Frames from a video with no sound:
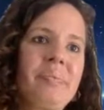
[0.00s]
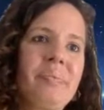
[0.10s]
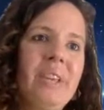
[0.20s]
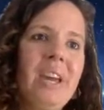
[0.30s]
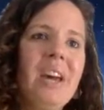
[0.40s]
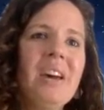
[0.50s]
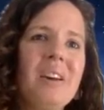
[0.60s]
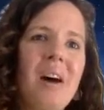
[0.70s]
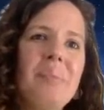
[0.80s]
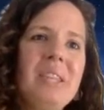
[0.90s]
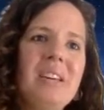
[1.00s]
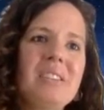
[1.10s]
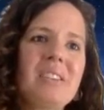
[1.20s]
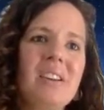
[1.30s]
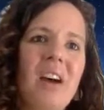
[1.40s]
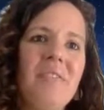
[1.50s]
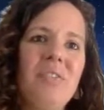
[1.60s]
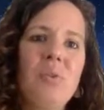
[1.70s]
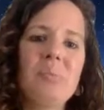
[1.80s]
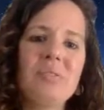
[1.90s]
yeah, I mean, that's a
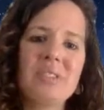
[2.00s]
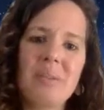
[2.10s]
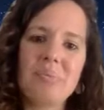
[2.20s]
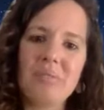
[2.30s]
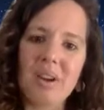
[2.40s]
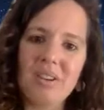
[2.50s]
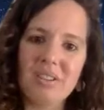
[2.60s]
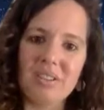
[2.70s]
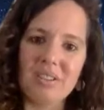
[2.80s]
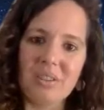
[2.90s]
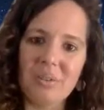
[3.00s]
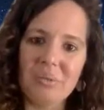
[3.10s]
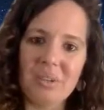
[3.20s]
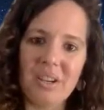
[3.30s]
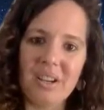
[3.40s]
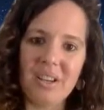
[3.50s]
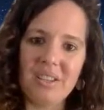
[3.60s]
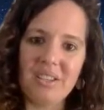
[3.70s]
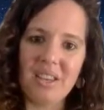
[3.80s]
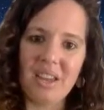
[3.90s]
form of separation. So when I
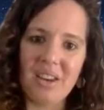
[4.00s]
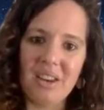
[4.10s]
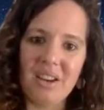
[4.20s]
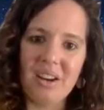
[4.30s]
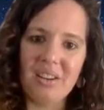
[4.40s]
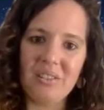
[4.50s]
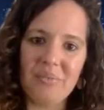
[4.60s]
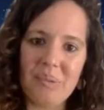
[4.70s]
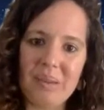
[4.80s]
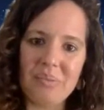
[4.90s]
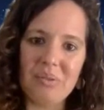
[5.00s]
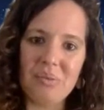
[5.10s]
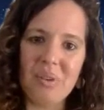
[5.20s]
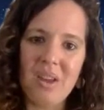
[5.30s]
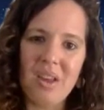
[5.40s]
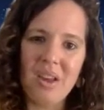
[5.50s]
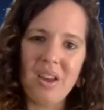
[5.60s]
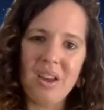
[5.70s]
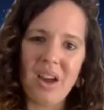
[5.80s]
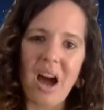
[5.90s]
see any kind of people
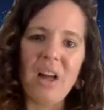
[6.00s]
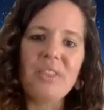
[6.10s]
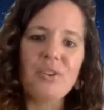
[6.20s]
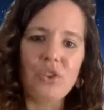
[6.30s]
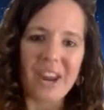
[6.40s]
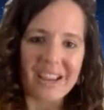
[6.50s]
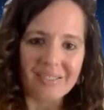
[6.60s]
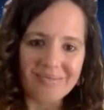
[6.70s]
othering,